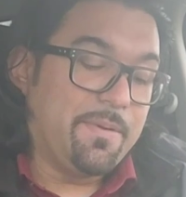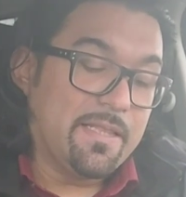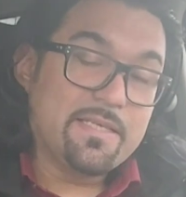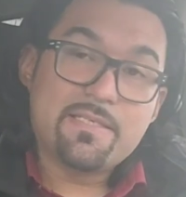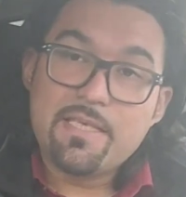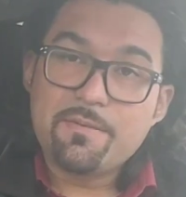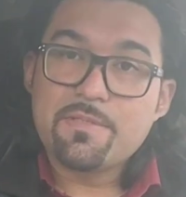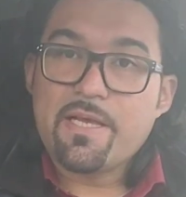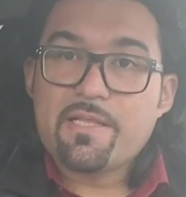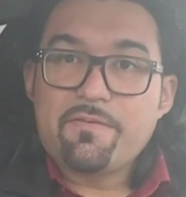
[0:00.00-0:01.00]
mean, this
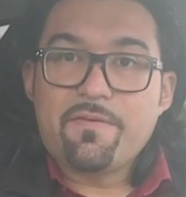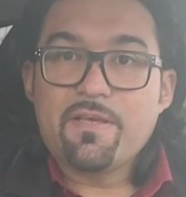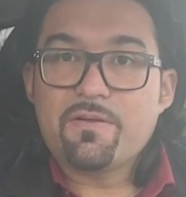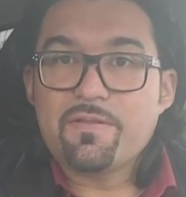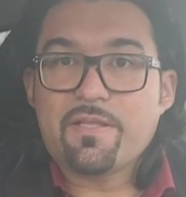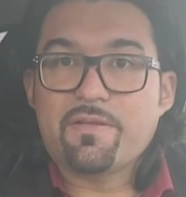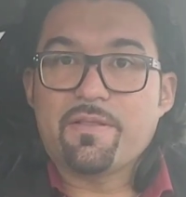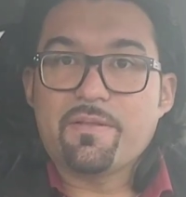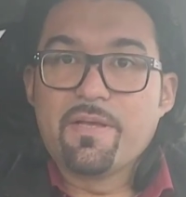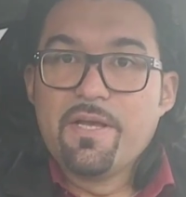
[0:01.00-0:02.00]
seems like the vehicle that
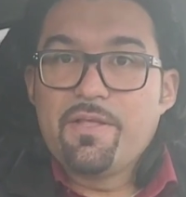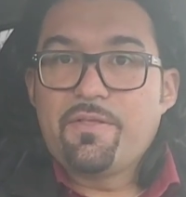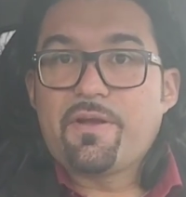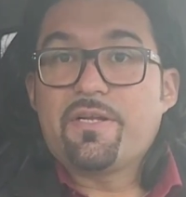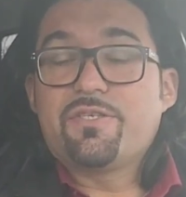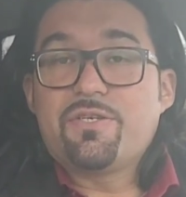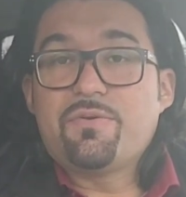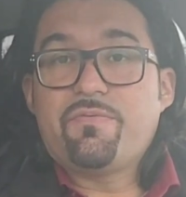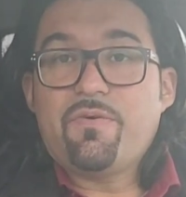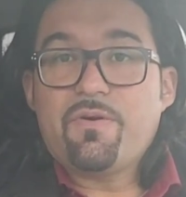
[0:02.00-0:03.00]
they're going to
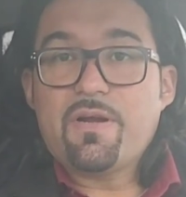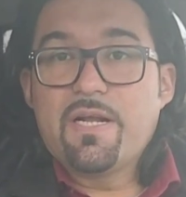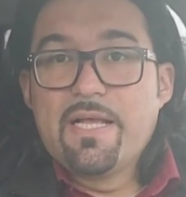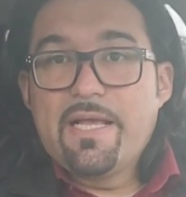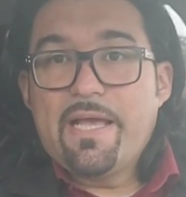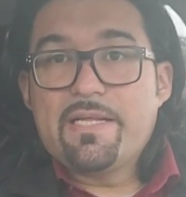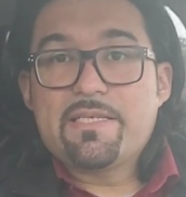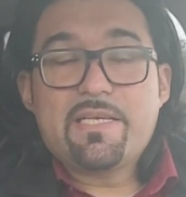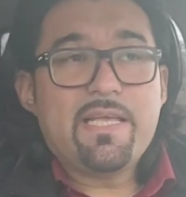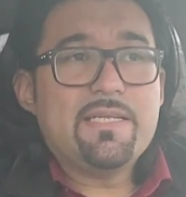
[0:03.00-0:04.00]
shoot for. And
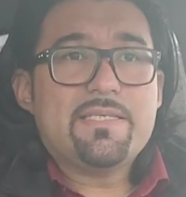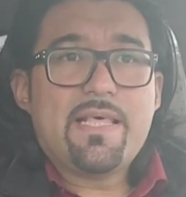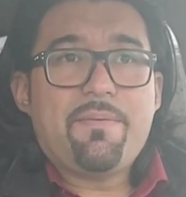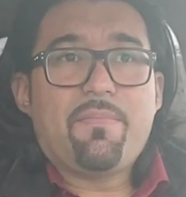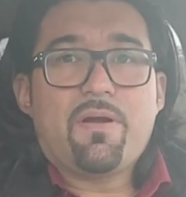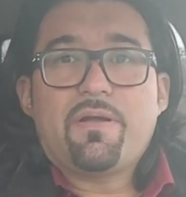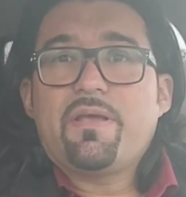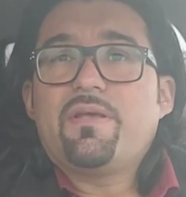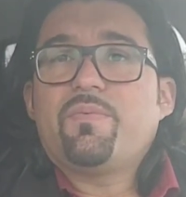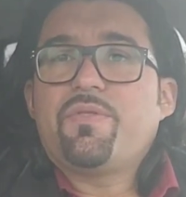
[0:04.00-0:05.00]
to get into that
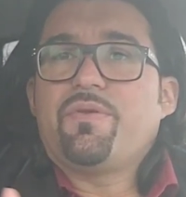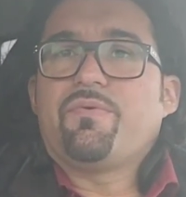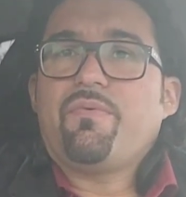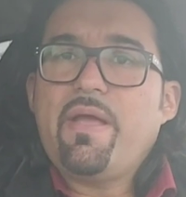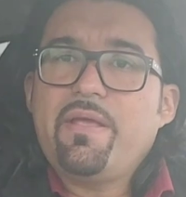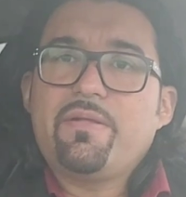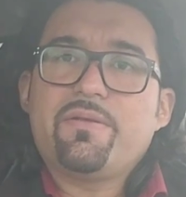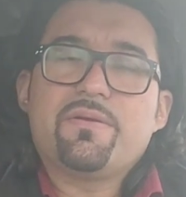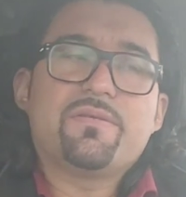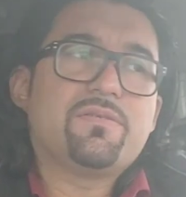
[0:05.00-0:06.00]
market with your
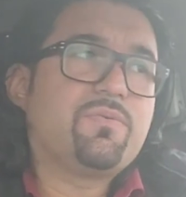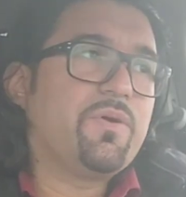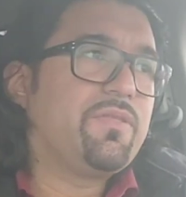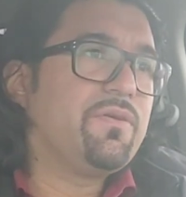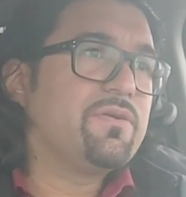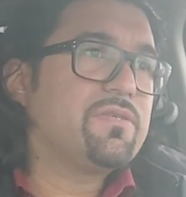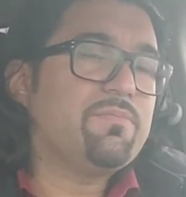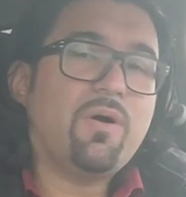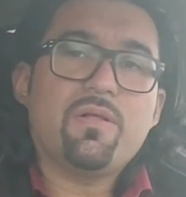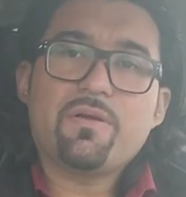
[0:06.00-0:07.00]
Wranglers, with your
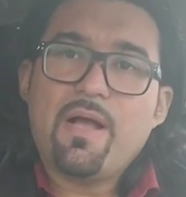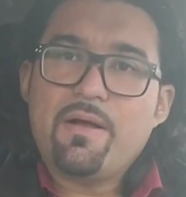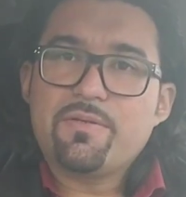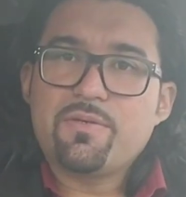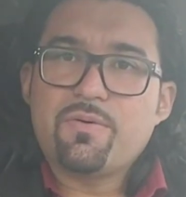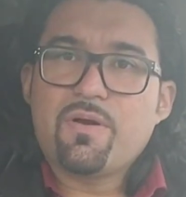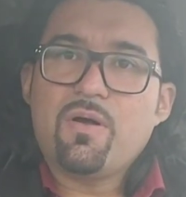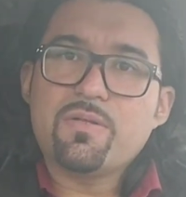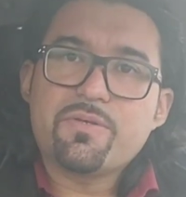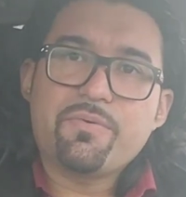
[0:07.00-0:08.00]
smaller outdoor
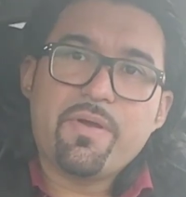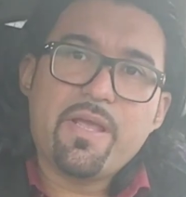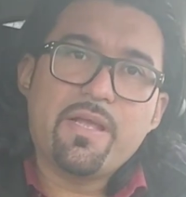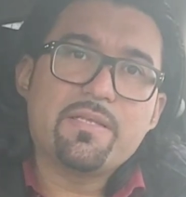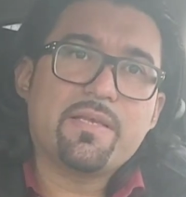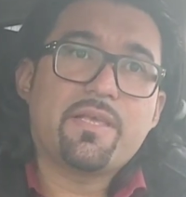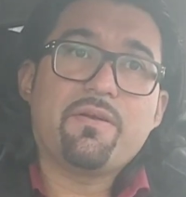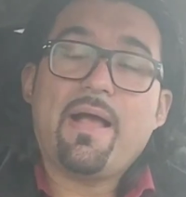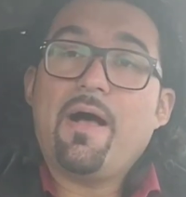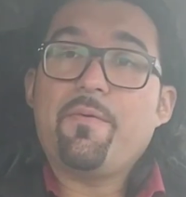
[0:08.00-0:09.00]
all-terrains like
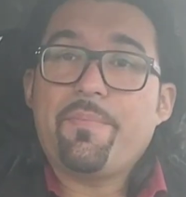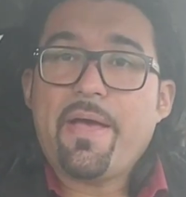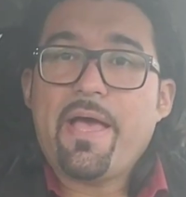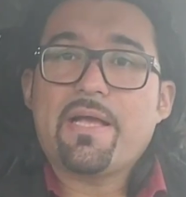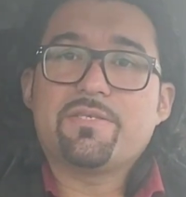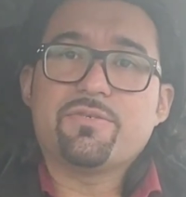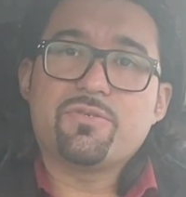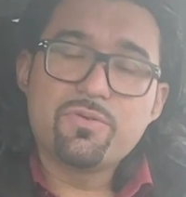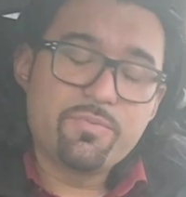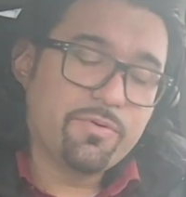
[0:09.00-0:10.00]
your Outbacks, your
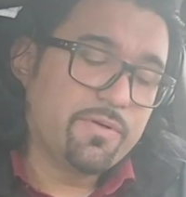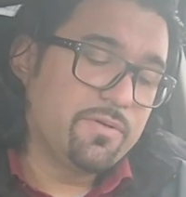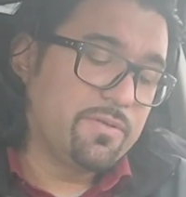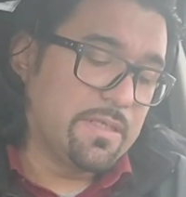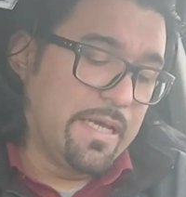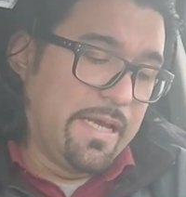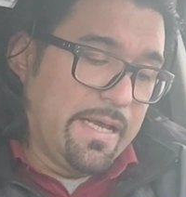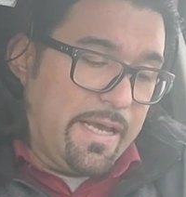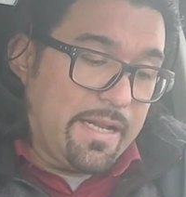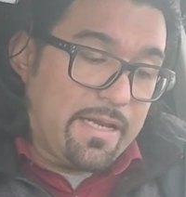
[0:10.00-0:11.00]
Subarus,
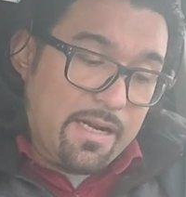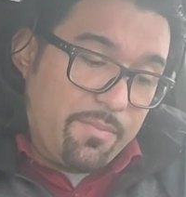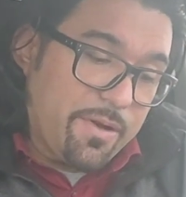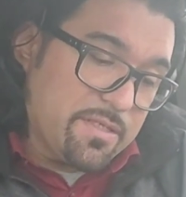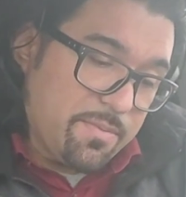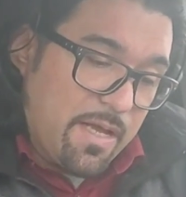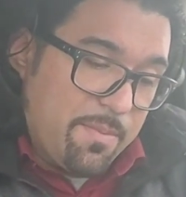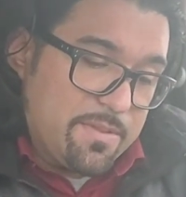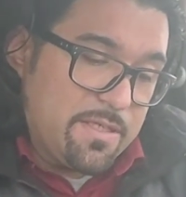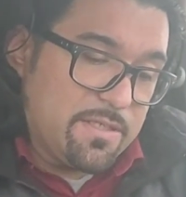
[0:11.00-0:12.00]
and kind of bring some
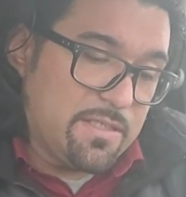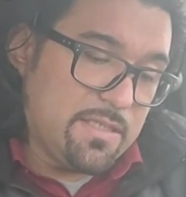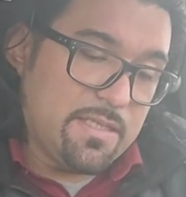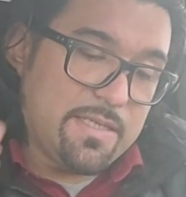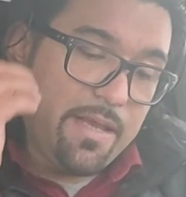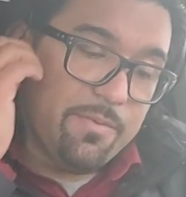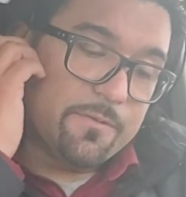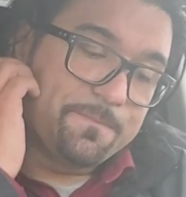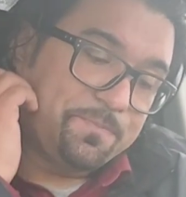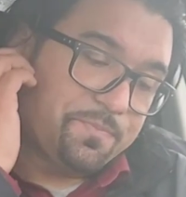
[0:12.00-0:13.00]
competition to the table.